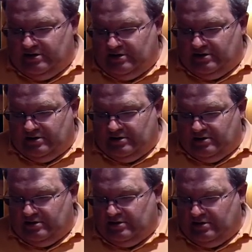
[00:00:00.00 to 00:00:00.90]

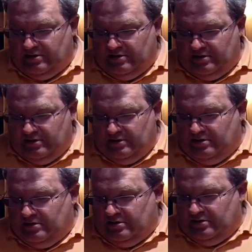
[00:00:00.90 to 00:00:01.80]

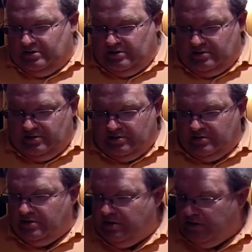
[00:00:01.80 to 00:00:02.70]

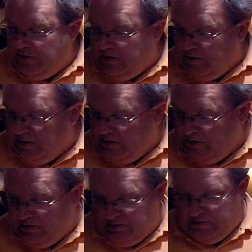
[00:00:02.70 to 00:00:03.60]

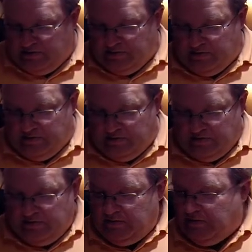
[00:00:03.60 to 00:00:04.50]

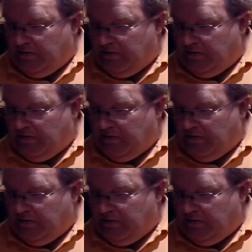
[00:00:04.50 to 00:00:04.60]
Nothing is said.